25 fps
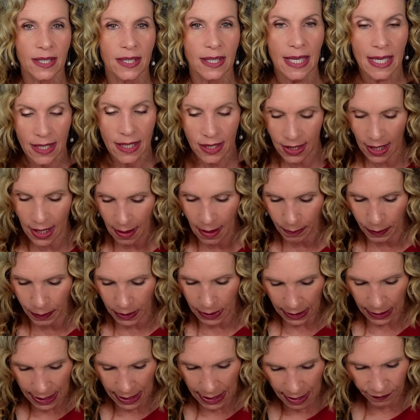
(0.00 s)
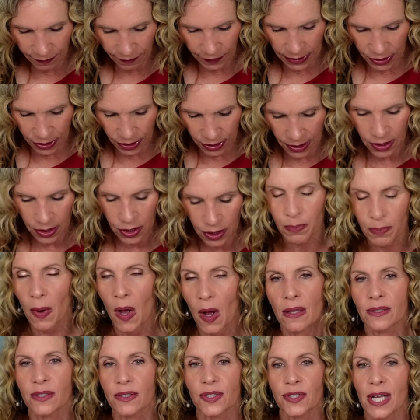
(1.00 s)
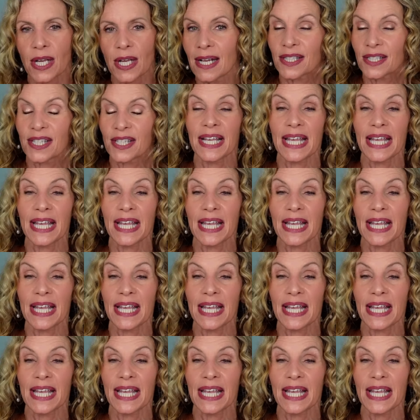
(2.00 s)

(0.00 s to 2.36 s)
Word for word: This, I believe, is the smaller size.